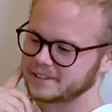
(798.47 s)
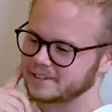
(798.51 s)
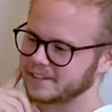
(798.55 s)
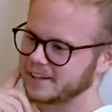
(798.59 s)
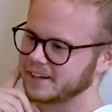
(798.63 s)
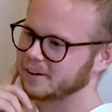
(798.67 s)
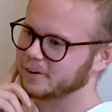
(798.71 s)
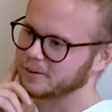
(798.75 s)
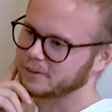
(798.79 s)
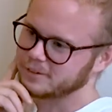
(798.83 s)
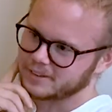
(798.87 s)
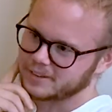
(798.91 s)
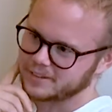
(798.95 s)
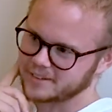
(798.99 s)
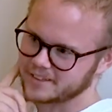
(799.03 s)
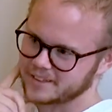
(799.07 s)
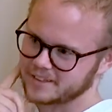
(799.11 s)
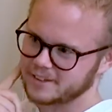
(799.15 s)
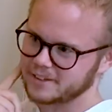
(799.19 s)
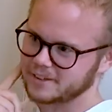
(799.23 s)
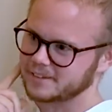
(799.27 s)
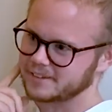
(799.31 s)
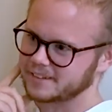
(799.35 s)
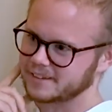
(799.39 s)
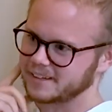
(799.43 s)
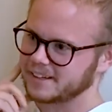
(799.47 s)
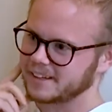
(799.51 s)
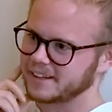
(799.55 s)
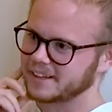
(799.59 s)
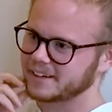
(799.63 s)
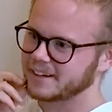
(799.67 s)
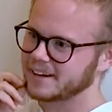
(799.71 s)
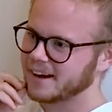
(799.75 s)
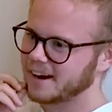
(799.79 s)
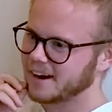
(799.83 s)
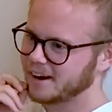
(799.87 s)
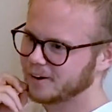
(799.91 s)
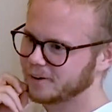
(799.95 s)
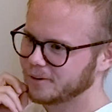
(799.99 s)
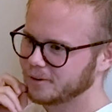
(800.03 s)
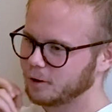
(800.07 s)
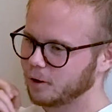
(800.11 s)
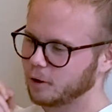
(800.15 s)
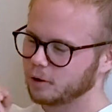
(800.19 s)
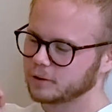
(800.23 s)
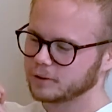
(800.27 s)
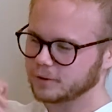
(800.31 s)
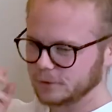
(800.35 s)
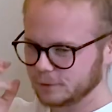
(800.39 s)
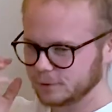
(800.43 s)
they also still say that now,
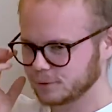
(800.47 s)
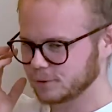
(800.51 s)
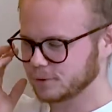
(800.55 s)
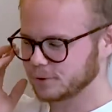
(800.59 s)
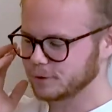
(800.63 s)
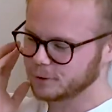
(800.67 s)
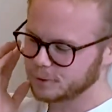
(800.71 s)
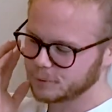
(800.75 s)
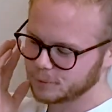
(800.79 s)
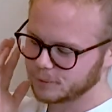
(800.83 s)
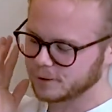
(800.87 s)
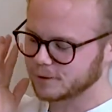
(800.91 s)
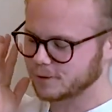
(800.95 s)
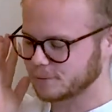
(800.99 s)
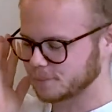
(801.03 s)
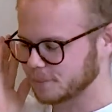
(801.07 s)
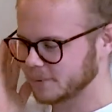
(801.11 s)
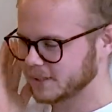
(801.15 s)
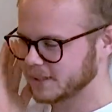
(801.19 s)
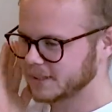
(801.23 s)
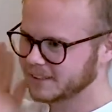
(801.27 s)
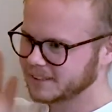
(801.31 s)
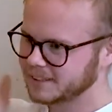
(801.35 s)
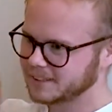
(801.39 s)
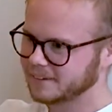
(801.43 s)
or you use a USB.